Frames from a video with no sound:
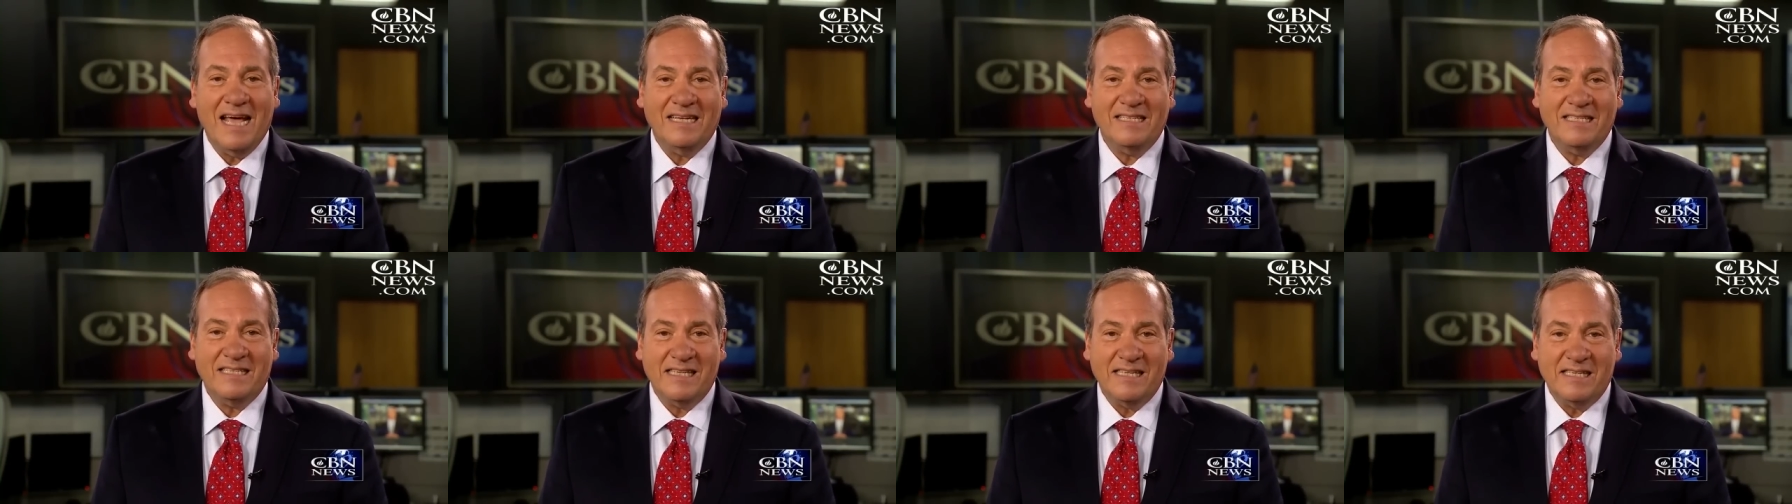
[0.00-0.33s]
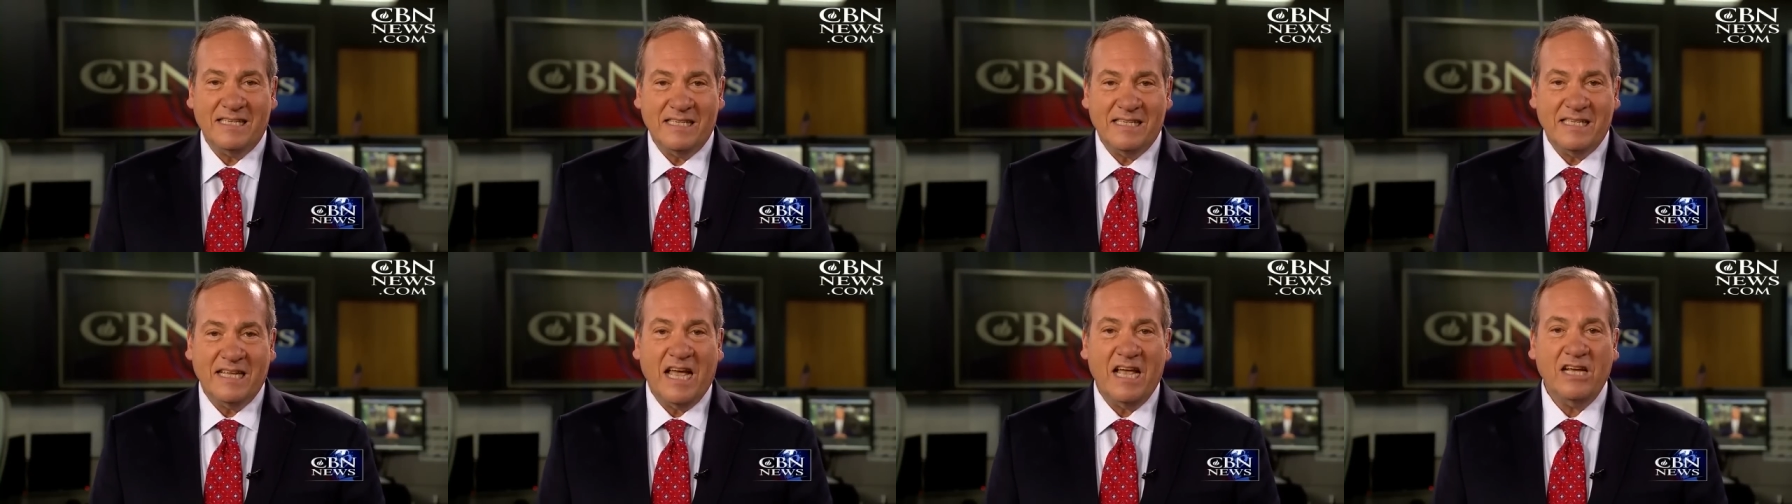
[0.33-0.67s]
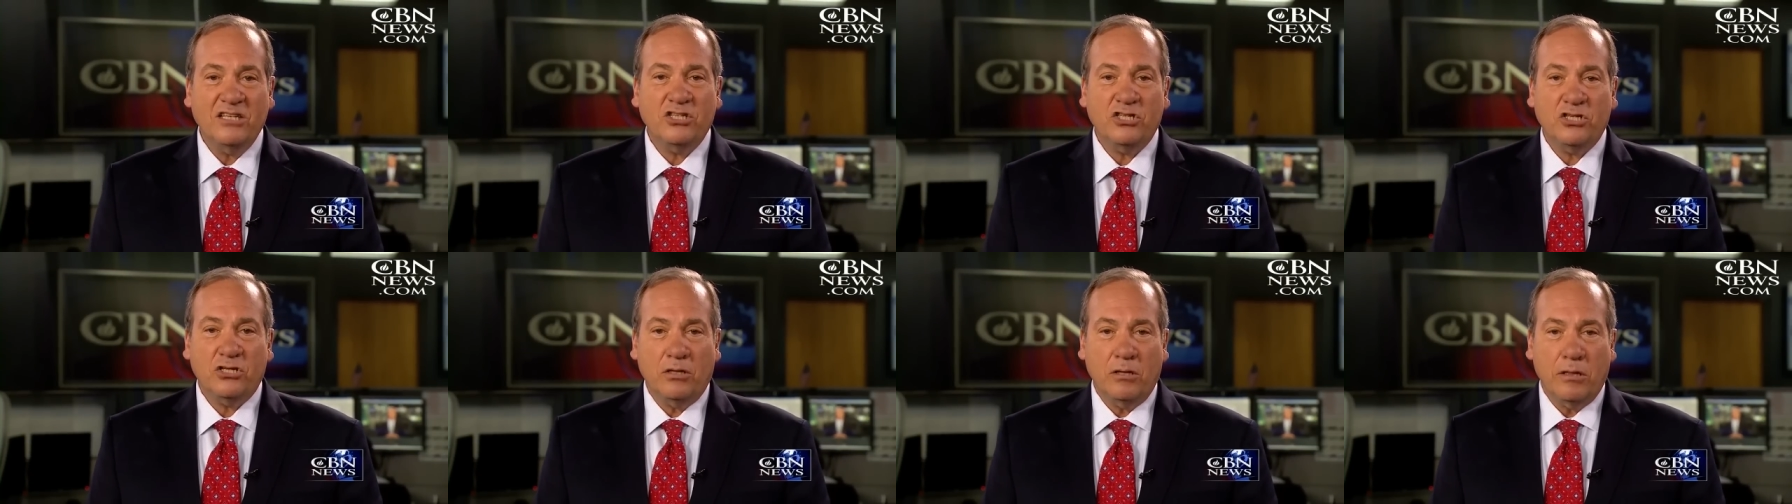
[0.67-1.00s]

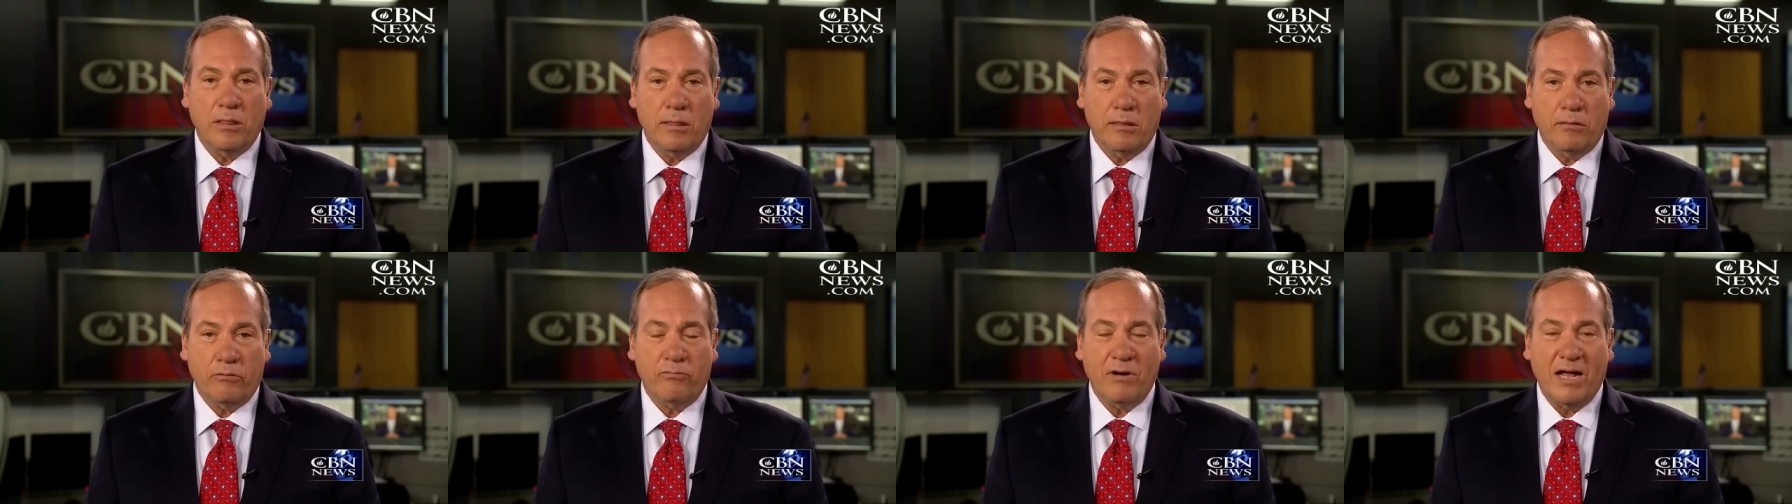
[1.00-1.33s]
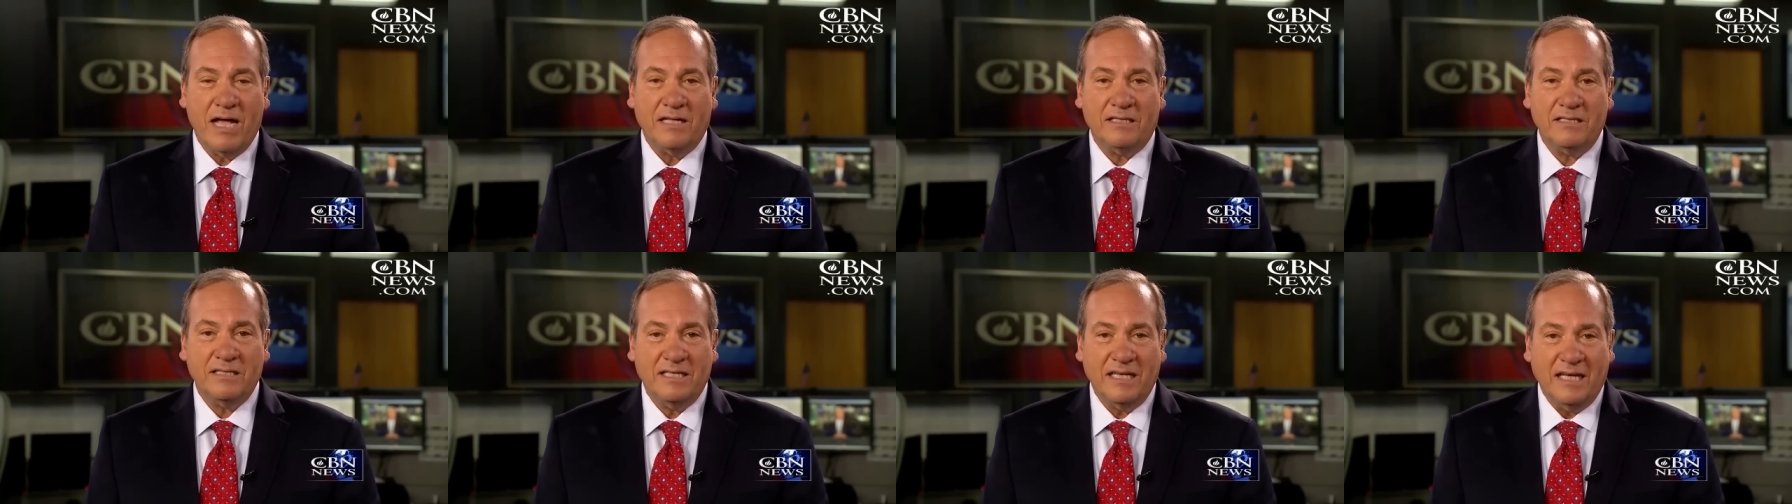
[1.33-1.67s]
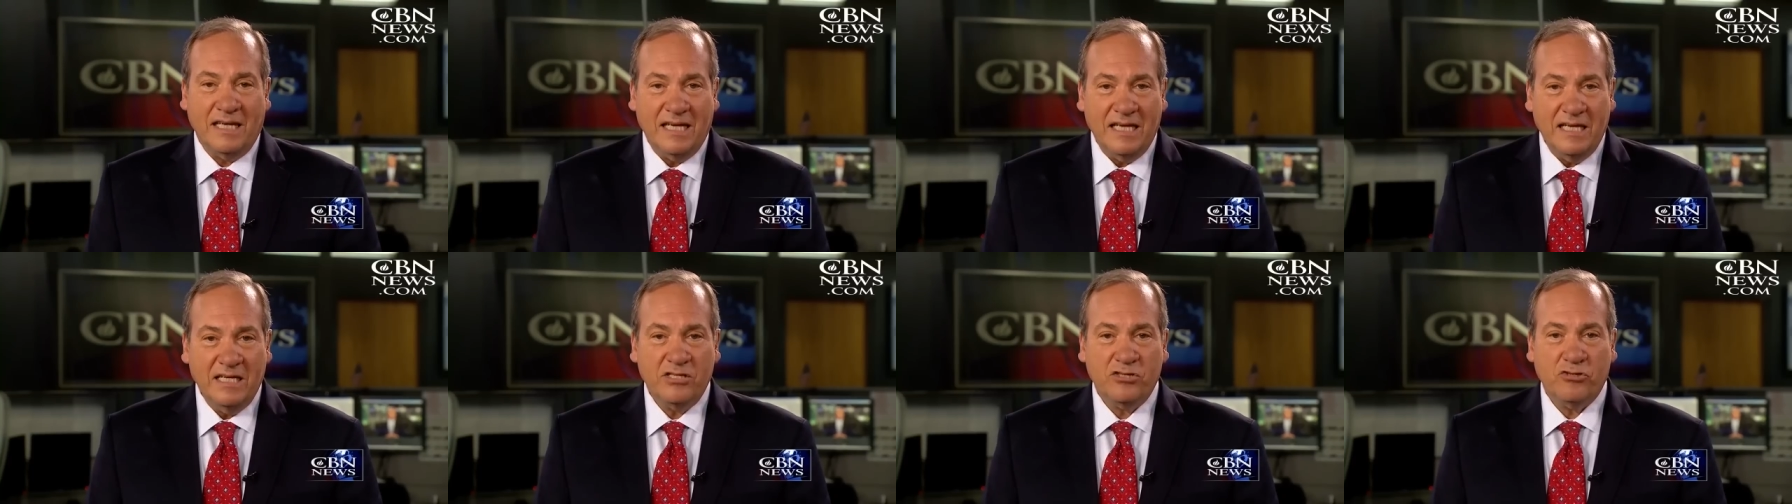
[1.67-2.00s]
existential threat
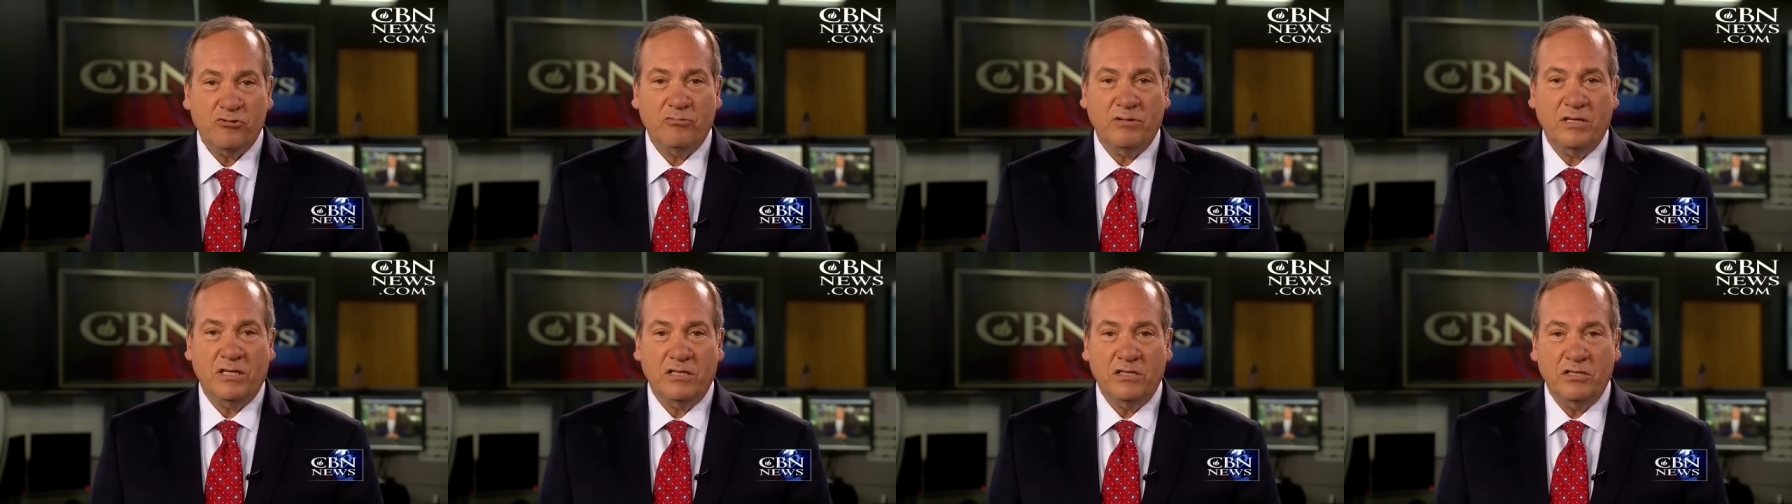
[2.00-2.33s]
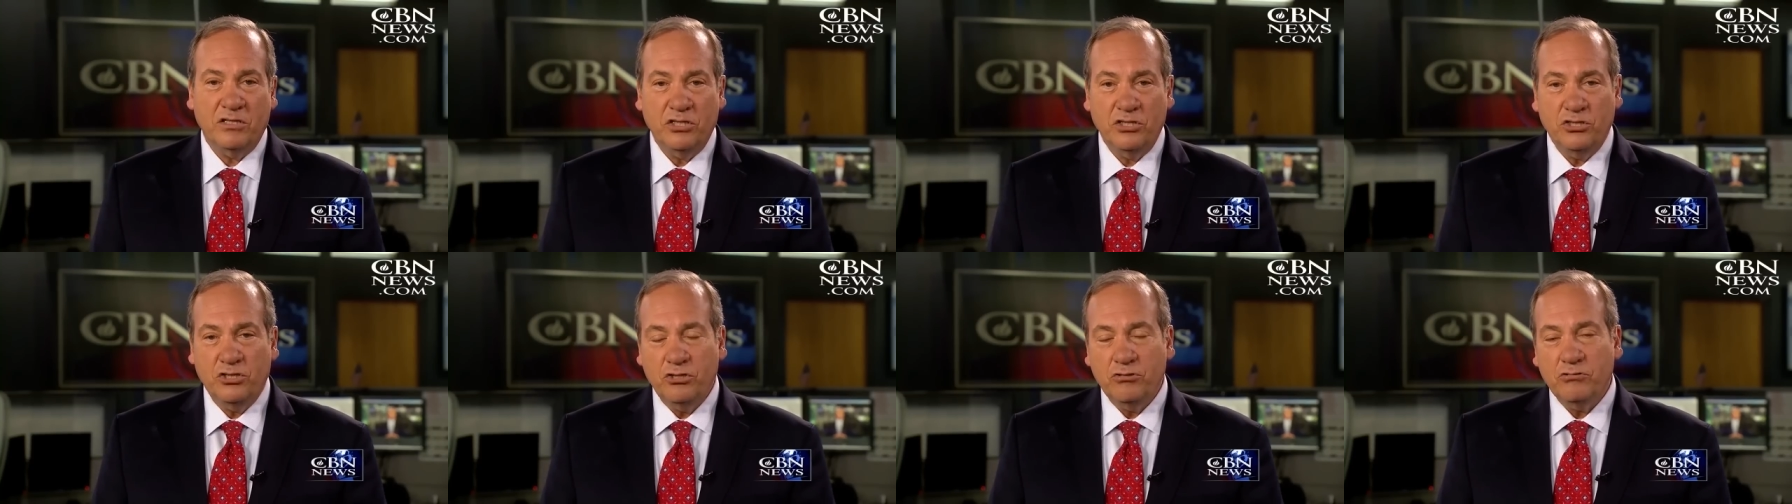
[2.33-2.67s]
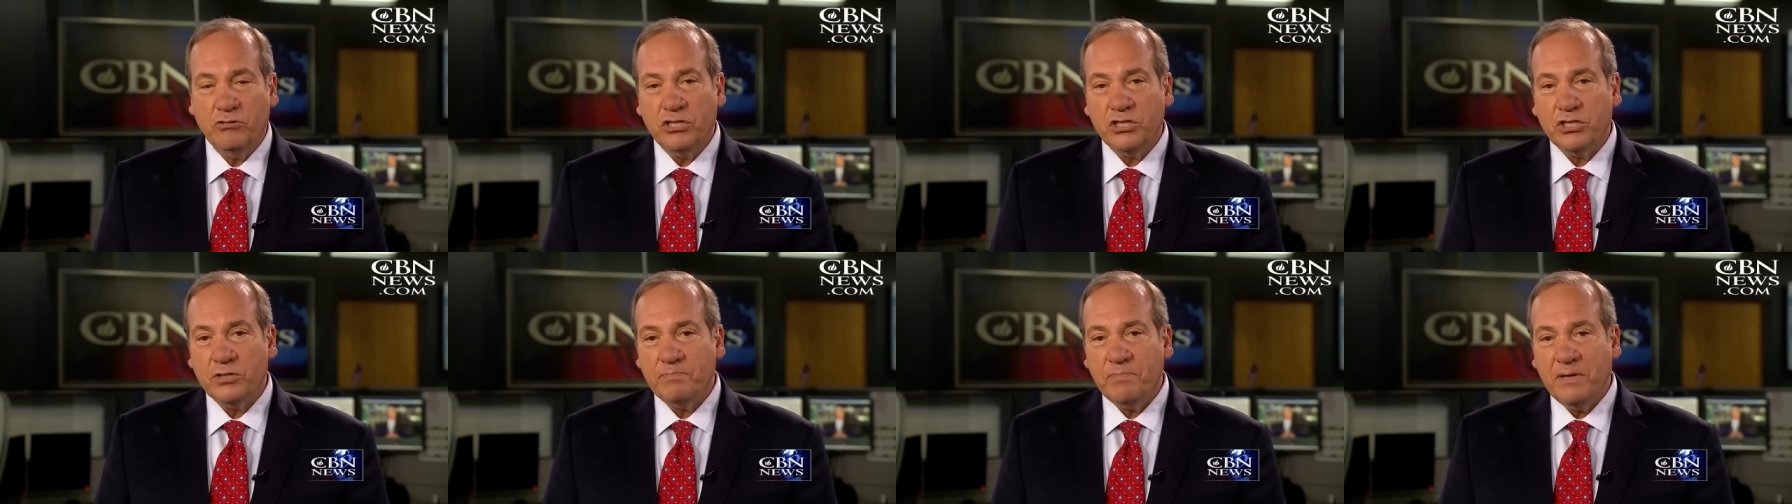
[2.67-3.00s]
to Israel and the
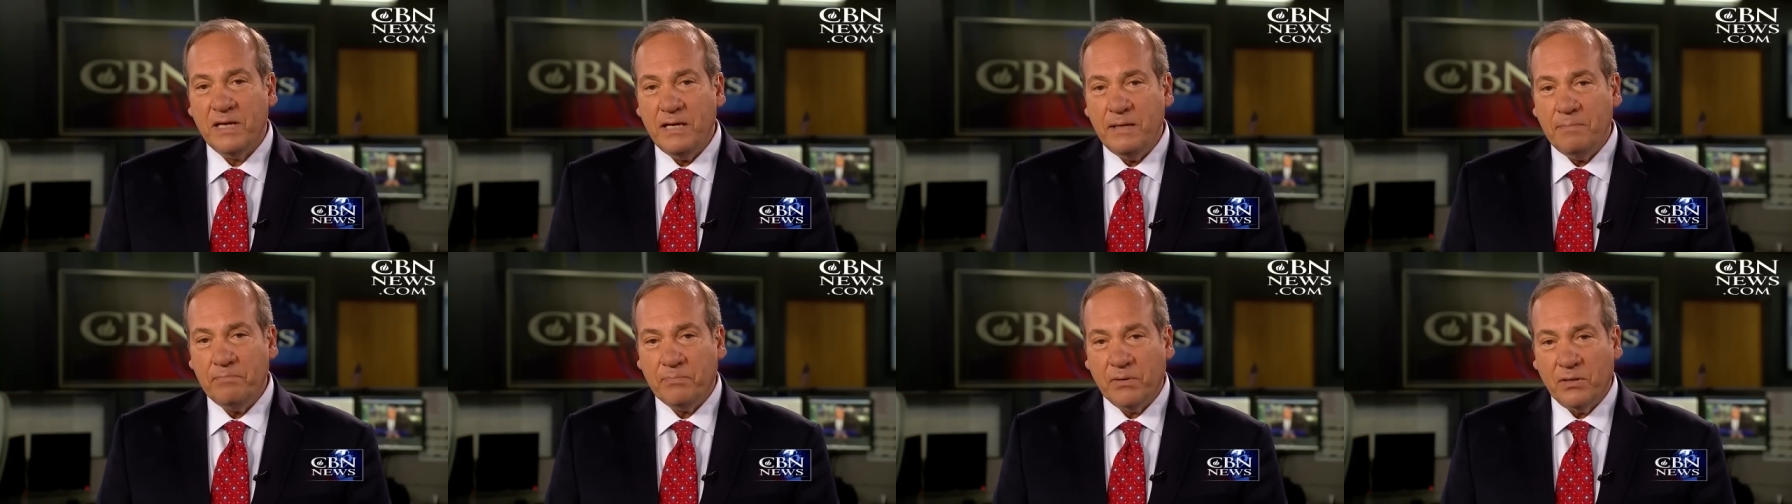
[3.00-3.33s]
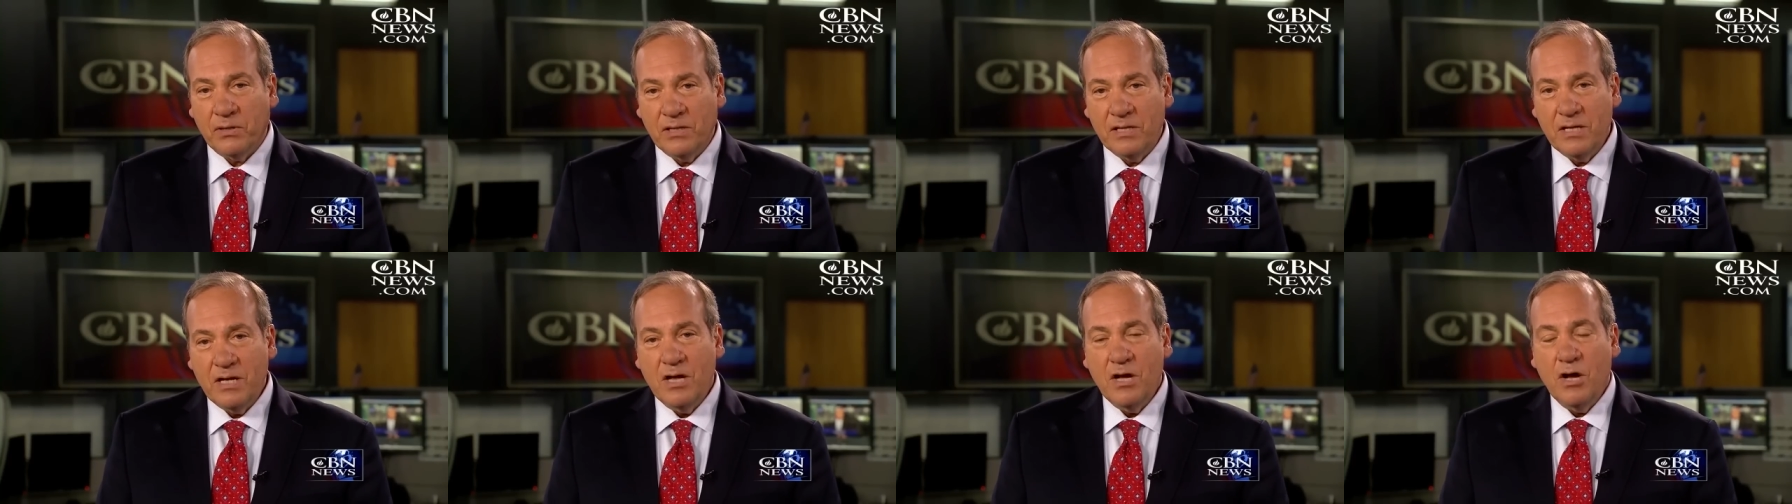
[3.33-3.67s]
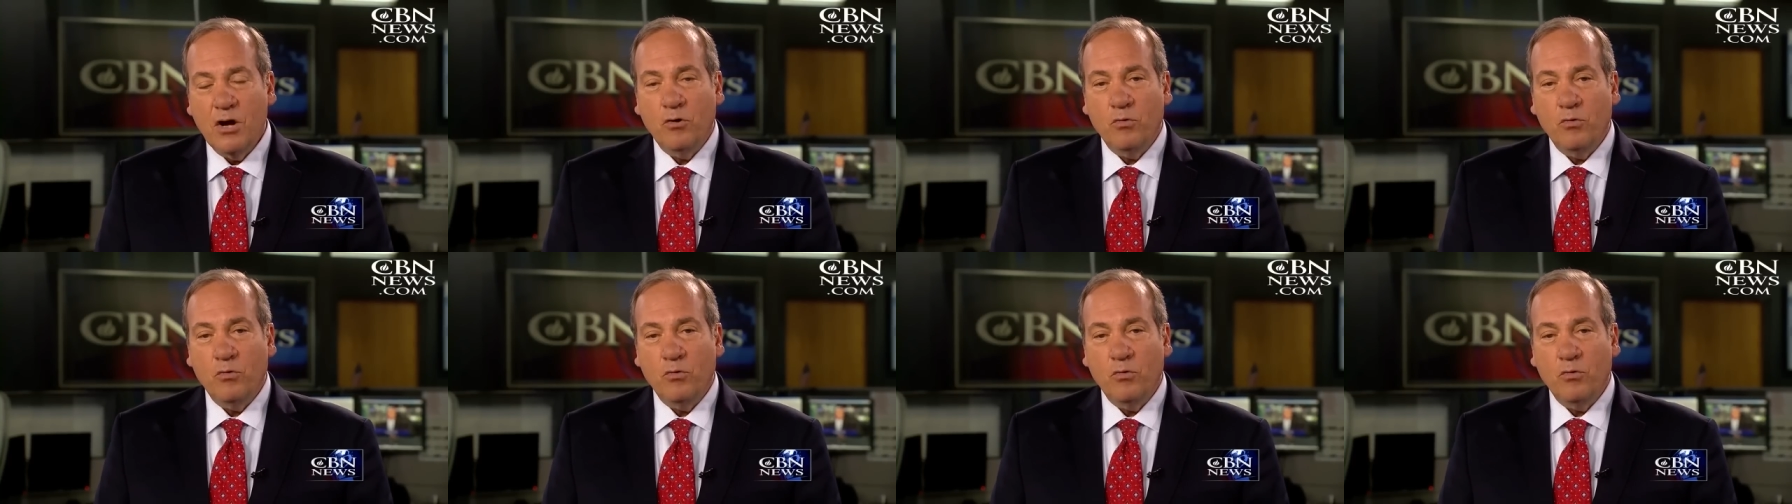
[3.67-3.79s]
Jewish people.